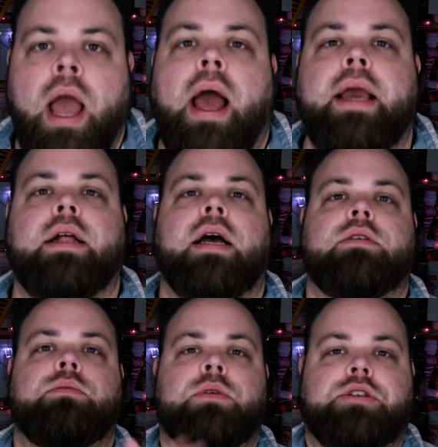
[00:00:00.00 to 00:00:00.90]
Hey
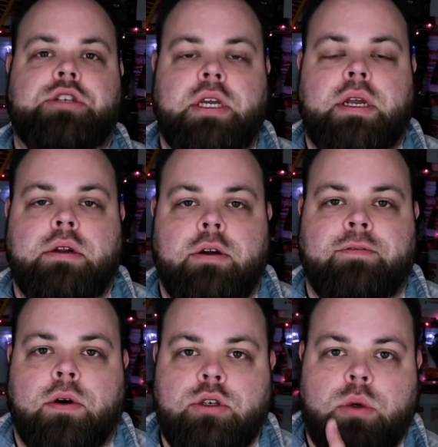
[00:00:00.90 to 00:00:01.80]
class, Mr. G here, your
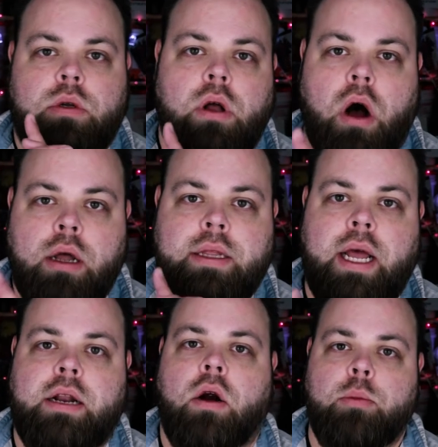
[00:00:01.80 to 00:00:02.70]
virtual
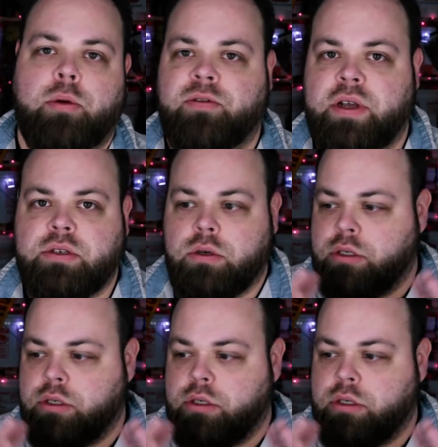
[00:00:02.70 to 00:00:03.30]
online art professor.